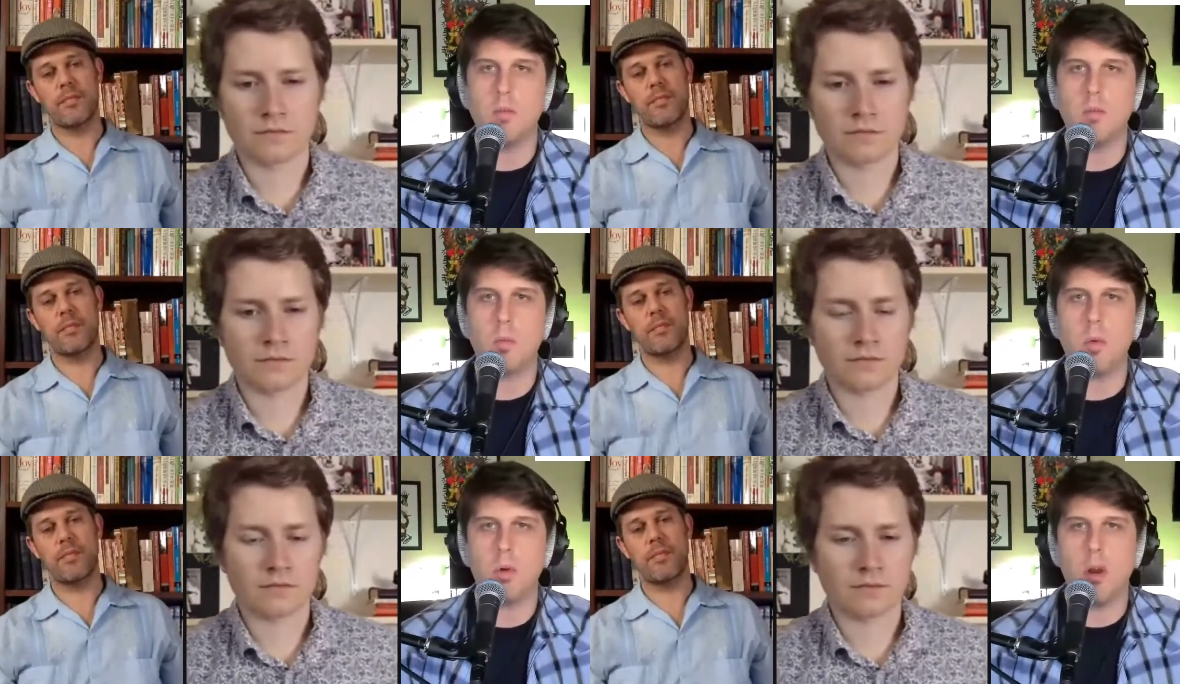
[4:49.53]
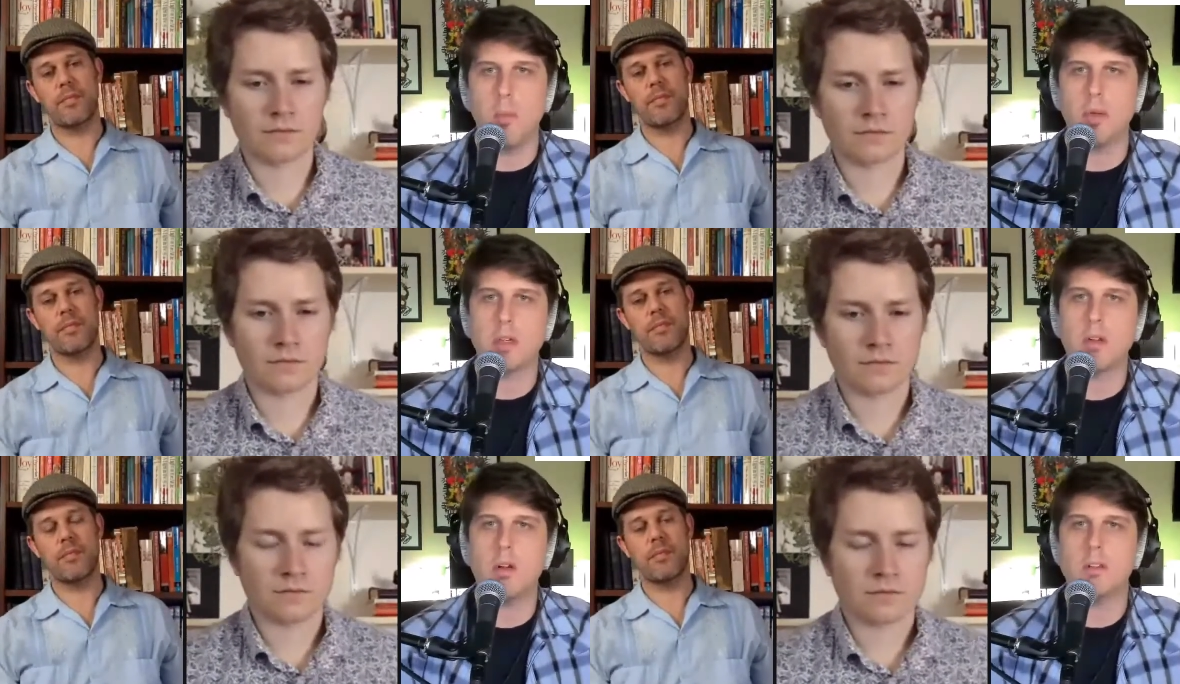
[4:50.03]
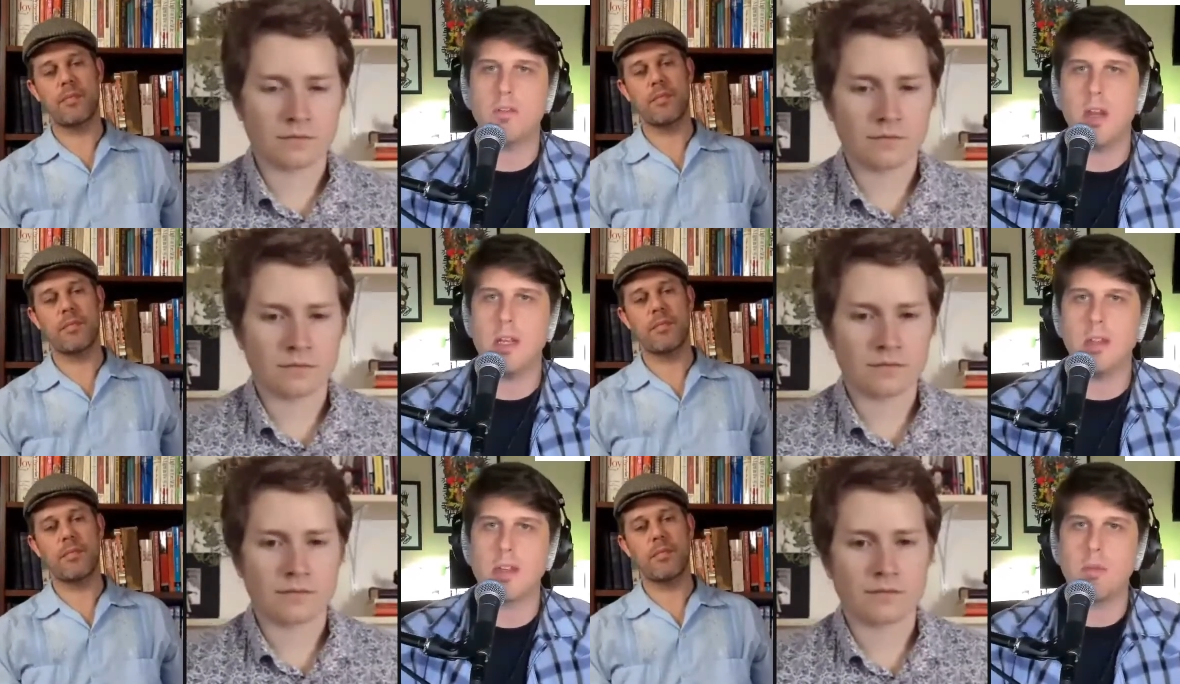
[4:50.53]
Speaker 1: what we're hoping to cultivate
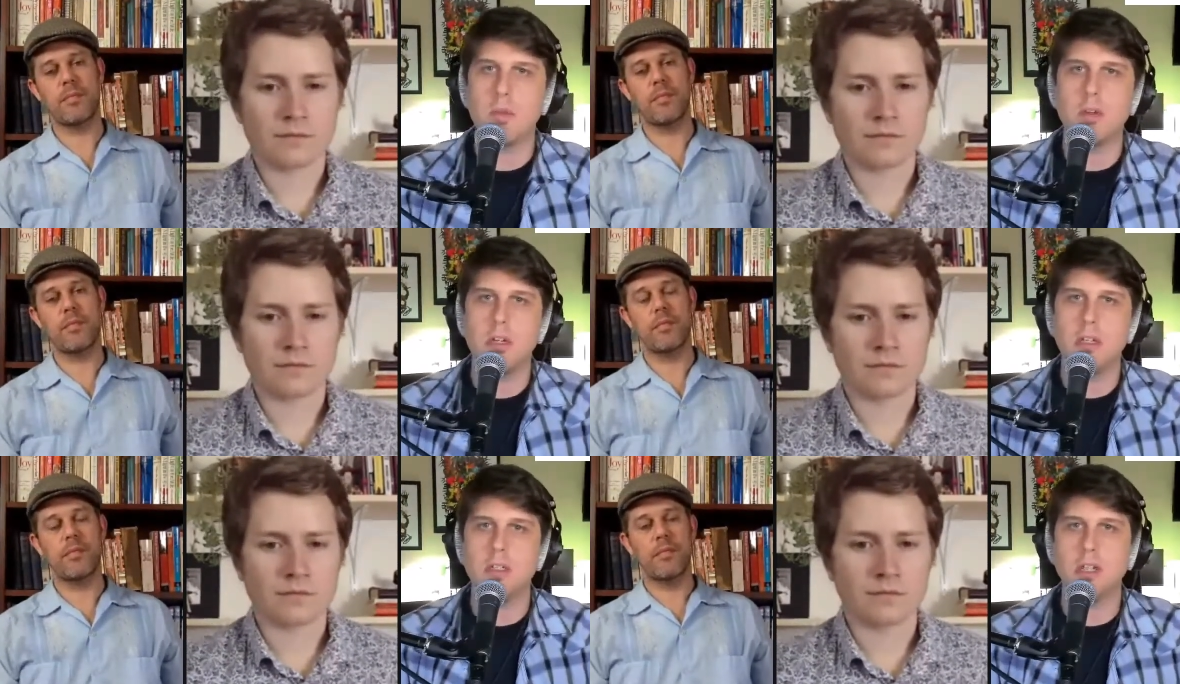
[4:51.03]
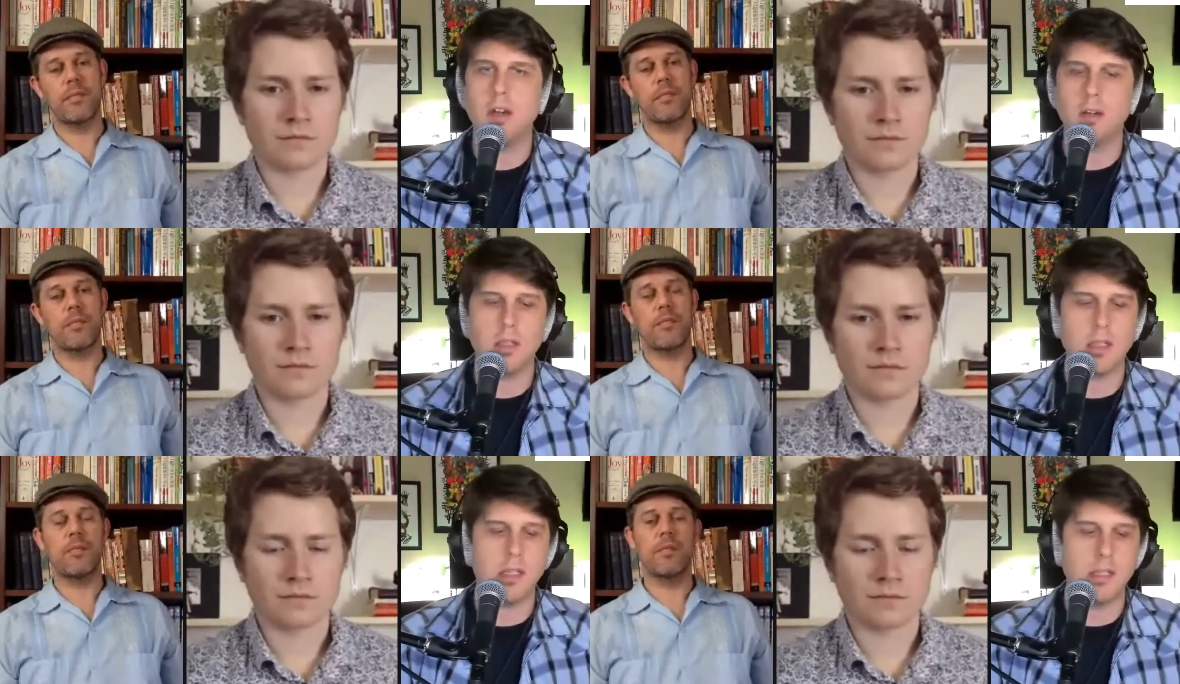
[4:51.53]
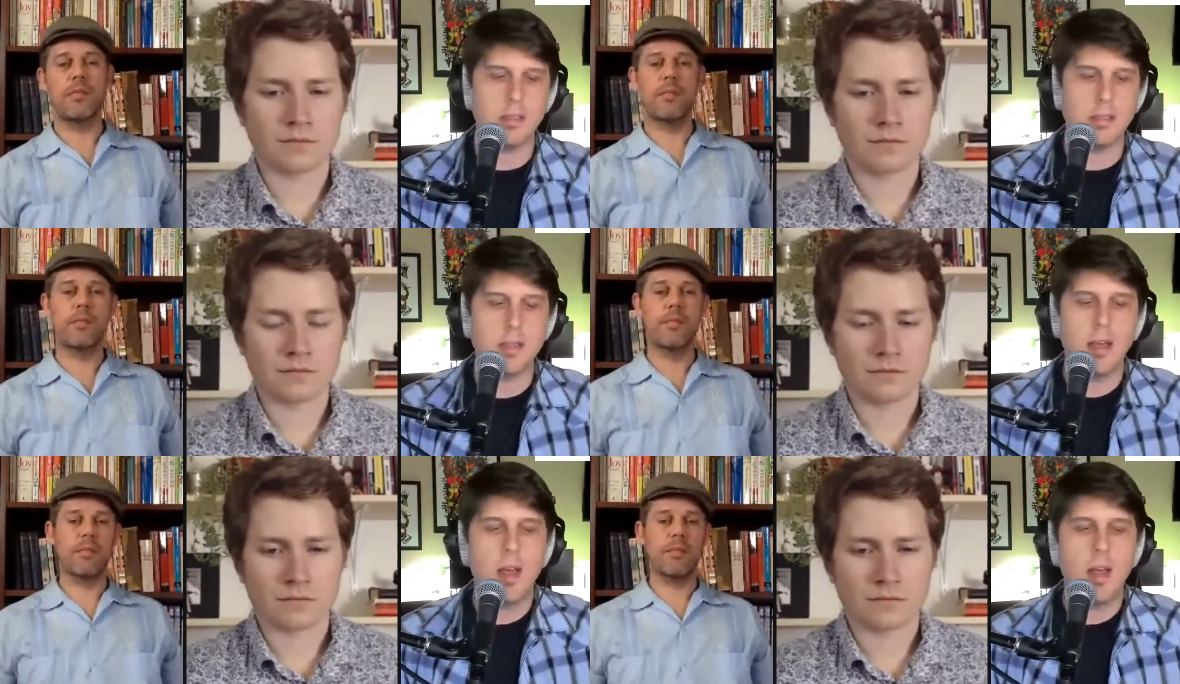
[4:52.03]
in the community generally is